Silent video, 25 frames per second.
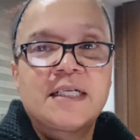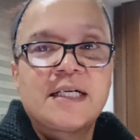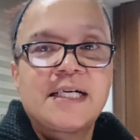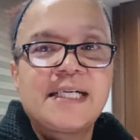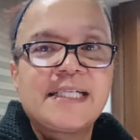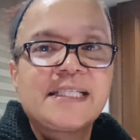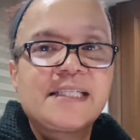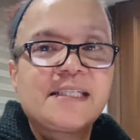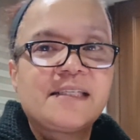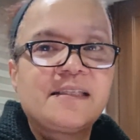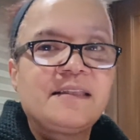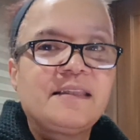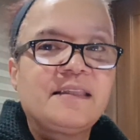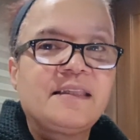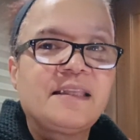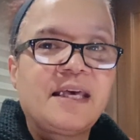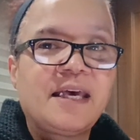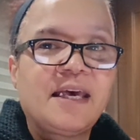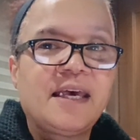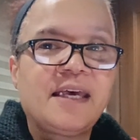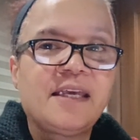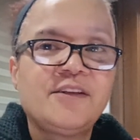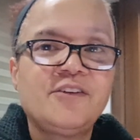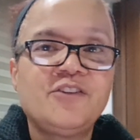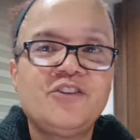I can
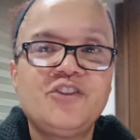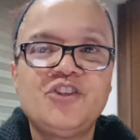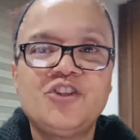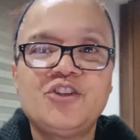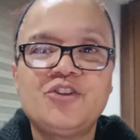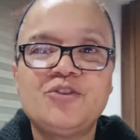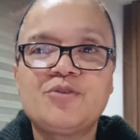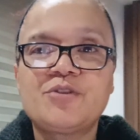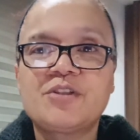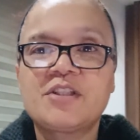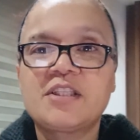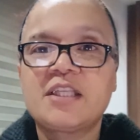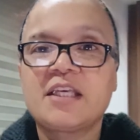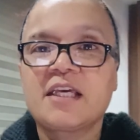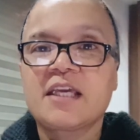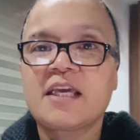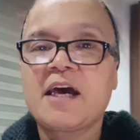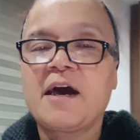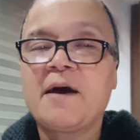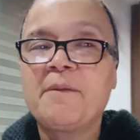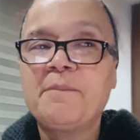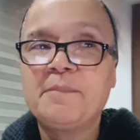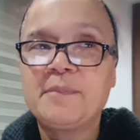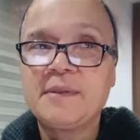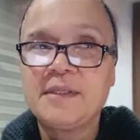then use the
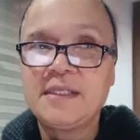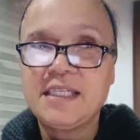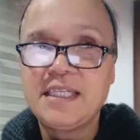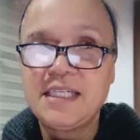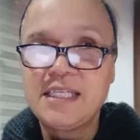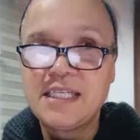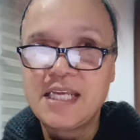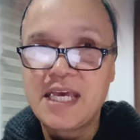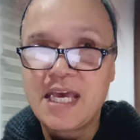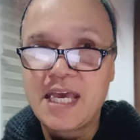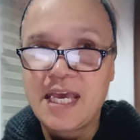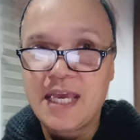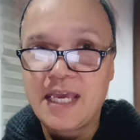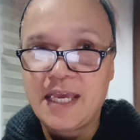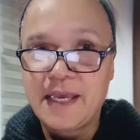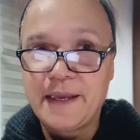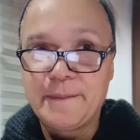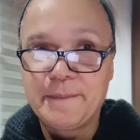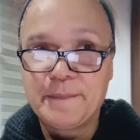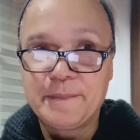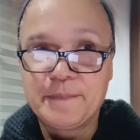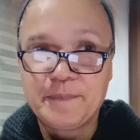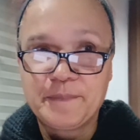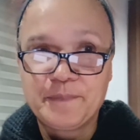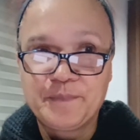company
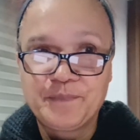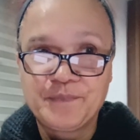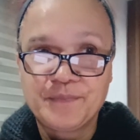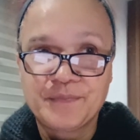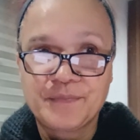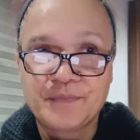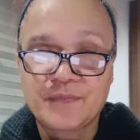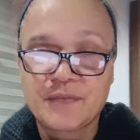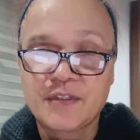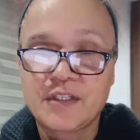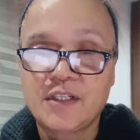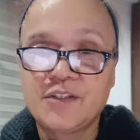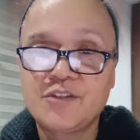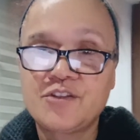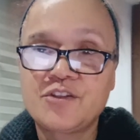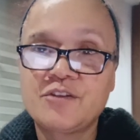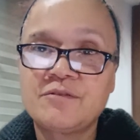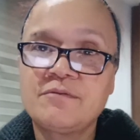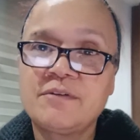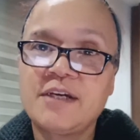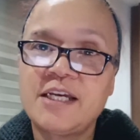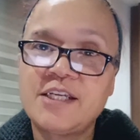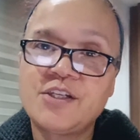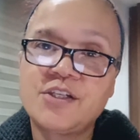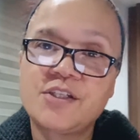name to
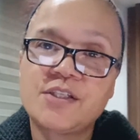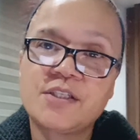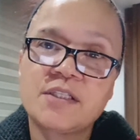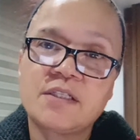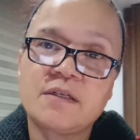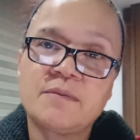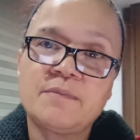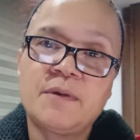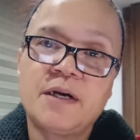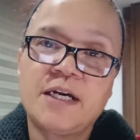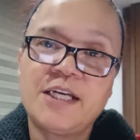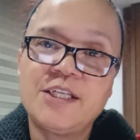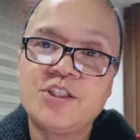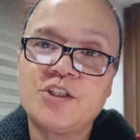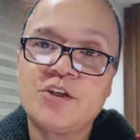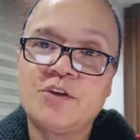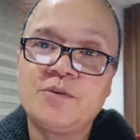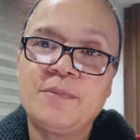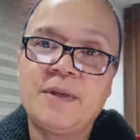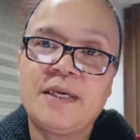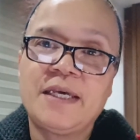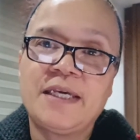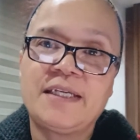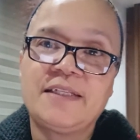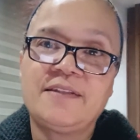register my
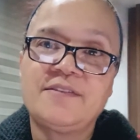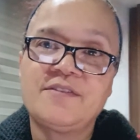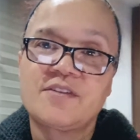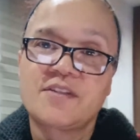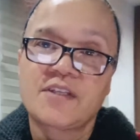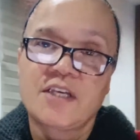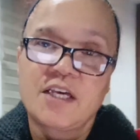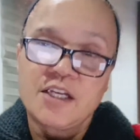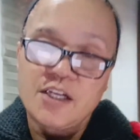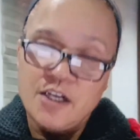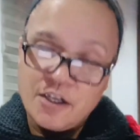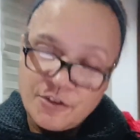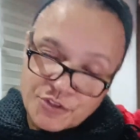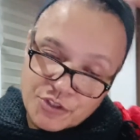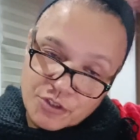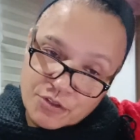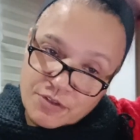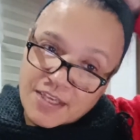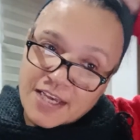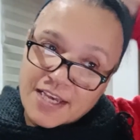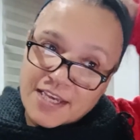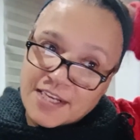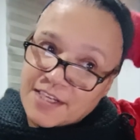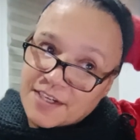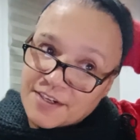domains. And I'll do
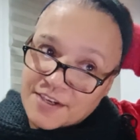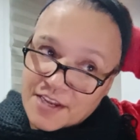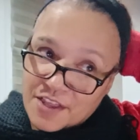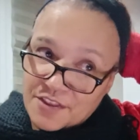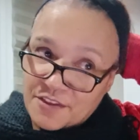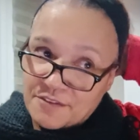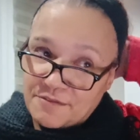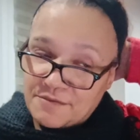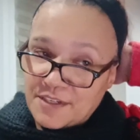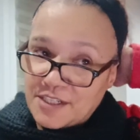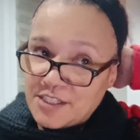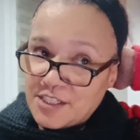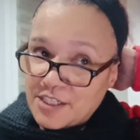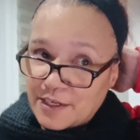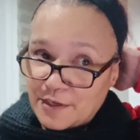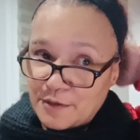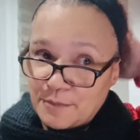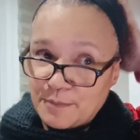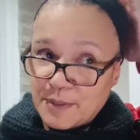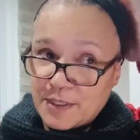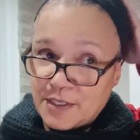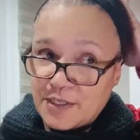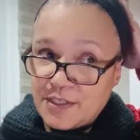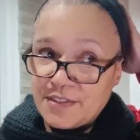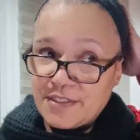that in another video
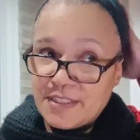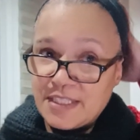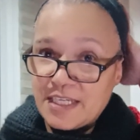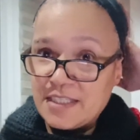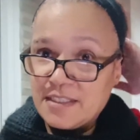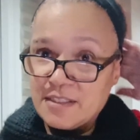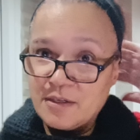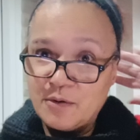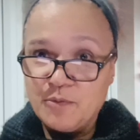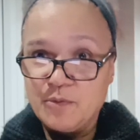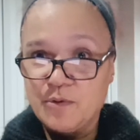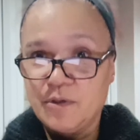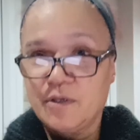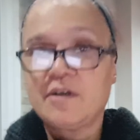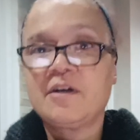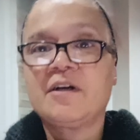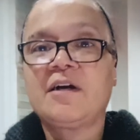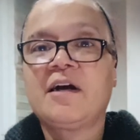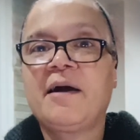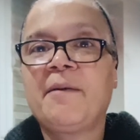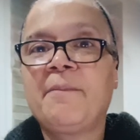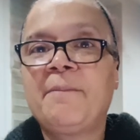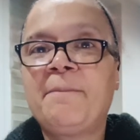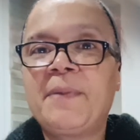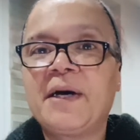because there's a
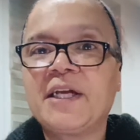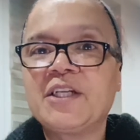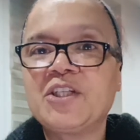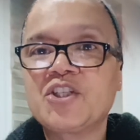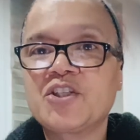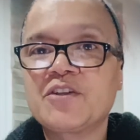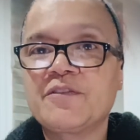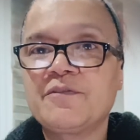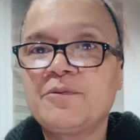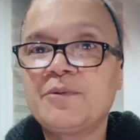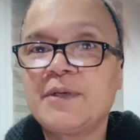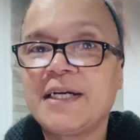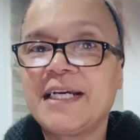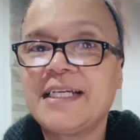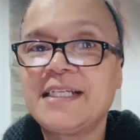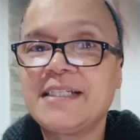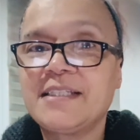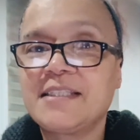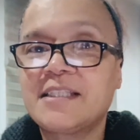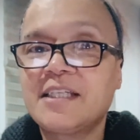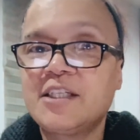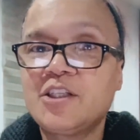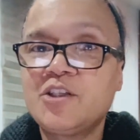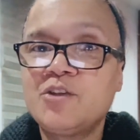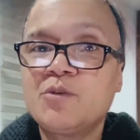bunch of
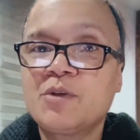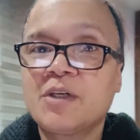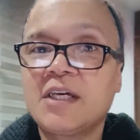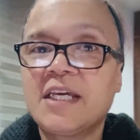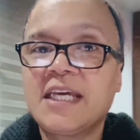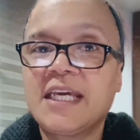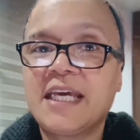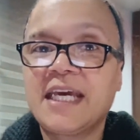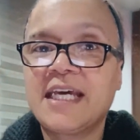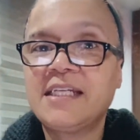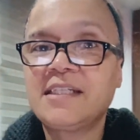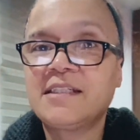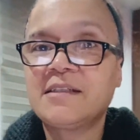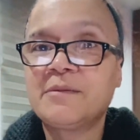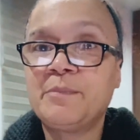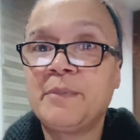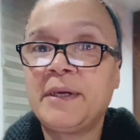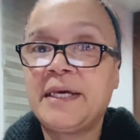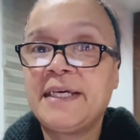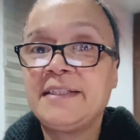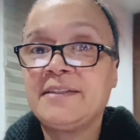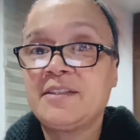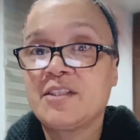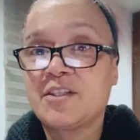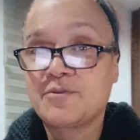ways that you can get
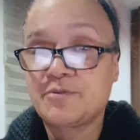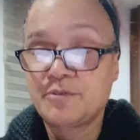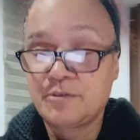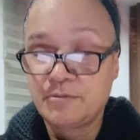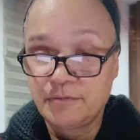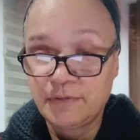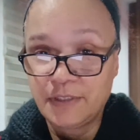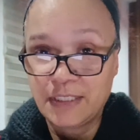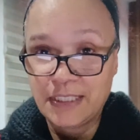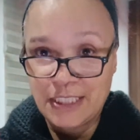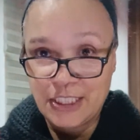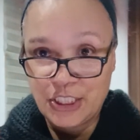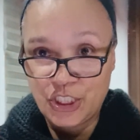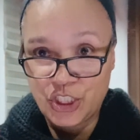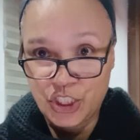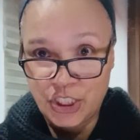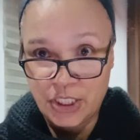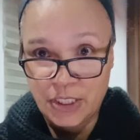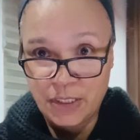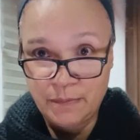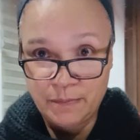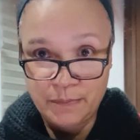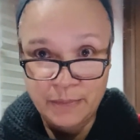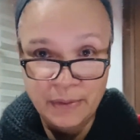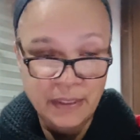domains for really
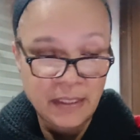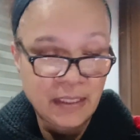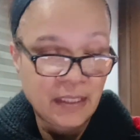cheap,